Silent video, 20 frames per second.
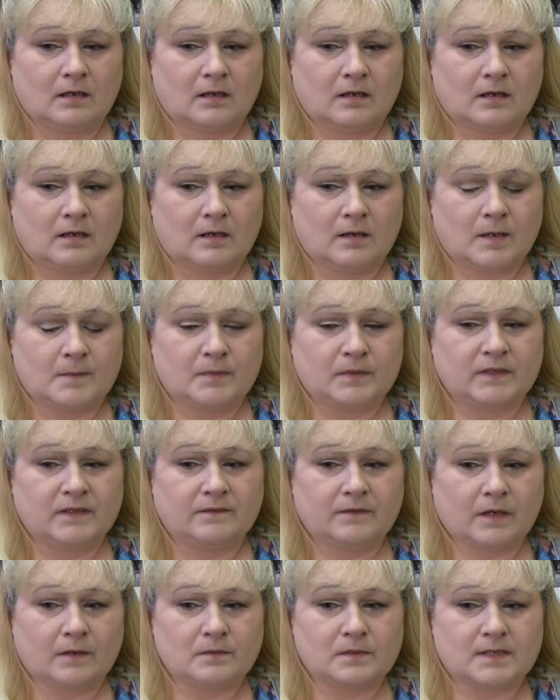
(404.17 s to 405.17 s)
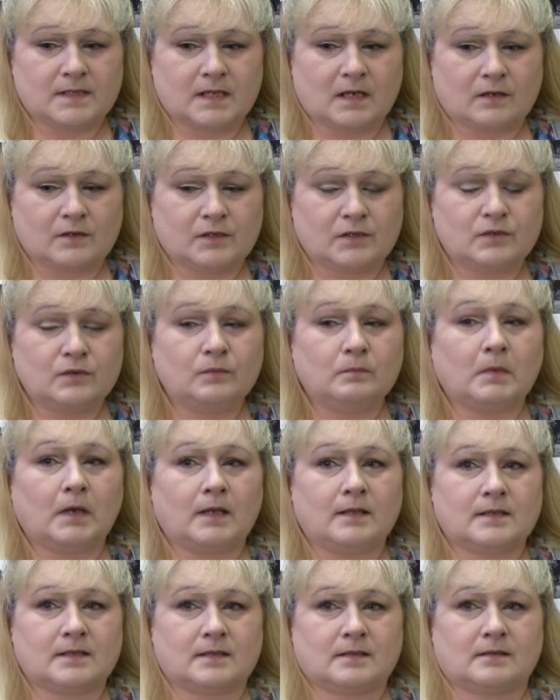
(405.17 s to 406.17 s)
I believe I was there 2
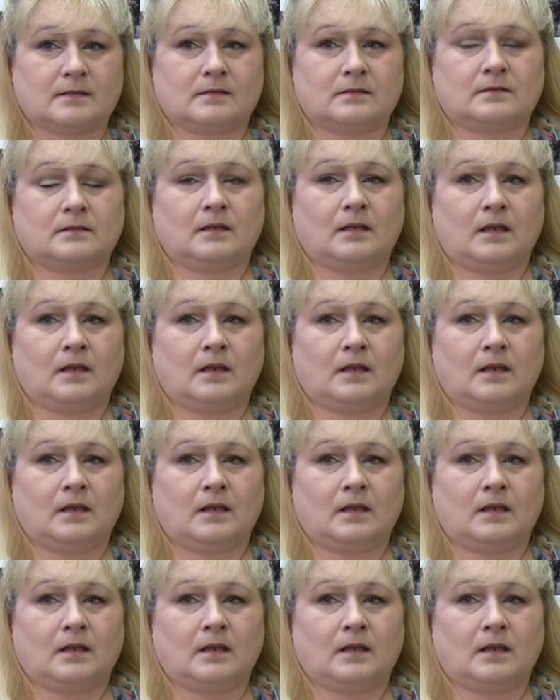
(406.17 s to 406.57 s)
months,